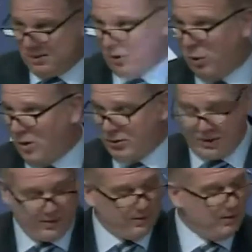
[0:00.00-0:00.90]
Quote,
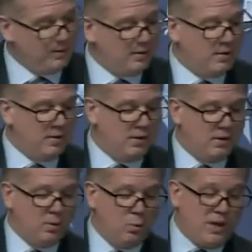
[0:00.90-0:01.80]

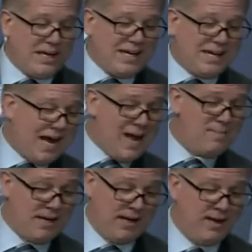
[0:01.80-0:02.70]
we
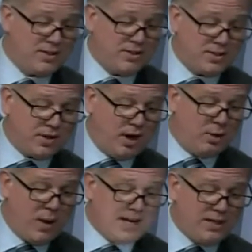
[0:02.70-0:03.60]
communists
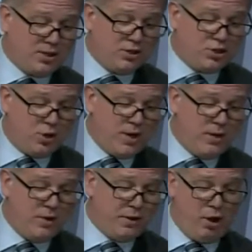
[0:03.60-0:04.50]
are ready to
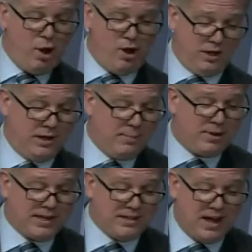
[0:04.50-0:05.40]
join with all
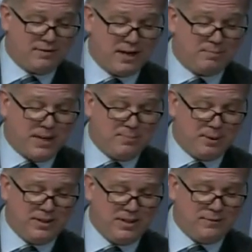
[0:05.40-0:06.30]
liberty-loving
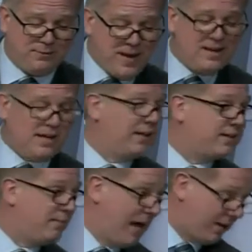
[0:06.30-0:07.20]
people in defending
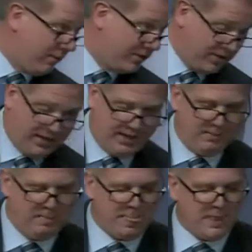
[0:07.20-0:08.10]
democracy.
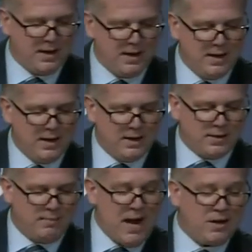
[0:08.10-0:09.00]

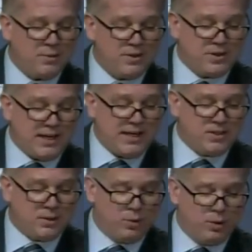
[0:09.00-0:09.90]
Democracy
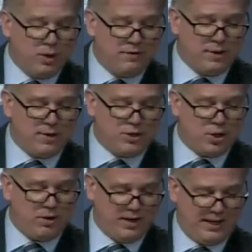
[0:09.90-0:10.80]
is the rule of the
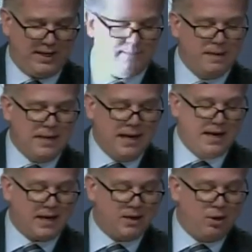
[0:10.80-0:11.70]
majority,
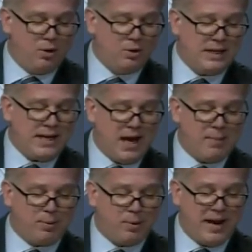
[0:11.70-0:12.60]
and it can only
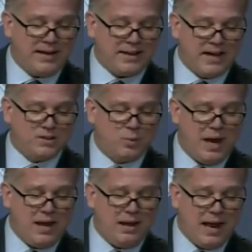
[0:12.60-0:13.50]
operate as
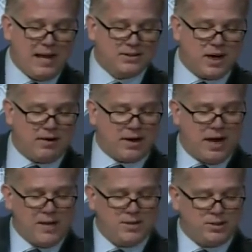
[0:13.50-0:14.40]
well as our
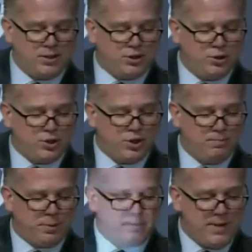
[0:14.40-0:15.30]

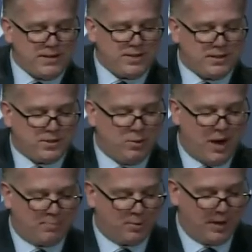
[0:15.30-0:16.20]
Constitution permits it to
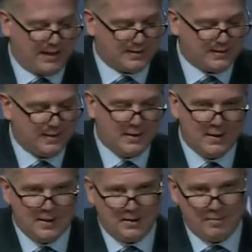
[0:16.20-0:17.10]
operate.
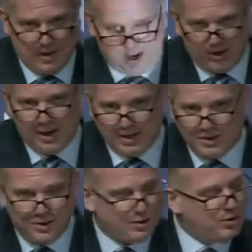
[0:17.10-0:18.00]
But our
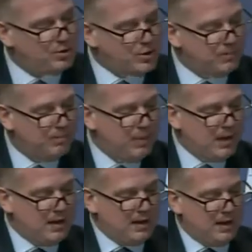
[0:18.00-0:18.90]
Constitution
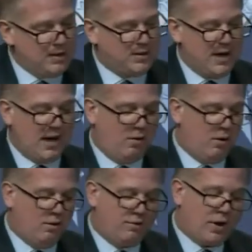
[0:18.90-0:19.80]
is now
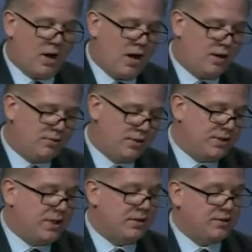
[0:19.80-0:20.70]
over
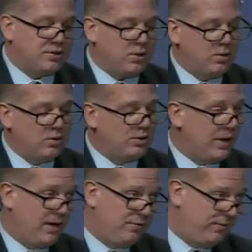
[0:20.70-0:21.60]
100 years old
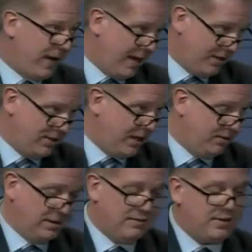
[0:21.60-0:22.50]
and fast
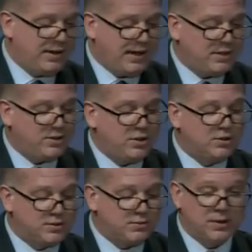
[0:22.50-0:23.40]
outliving its
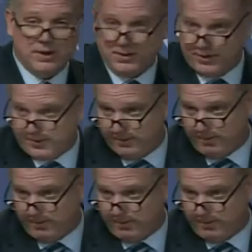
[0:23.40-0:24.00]
usefulness.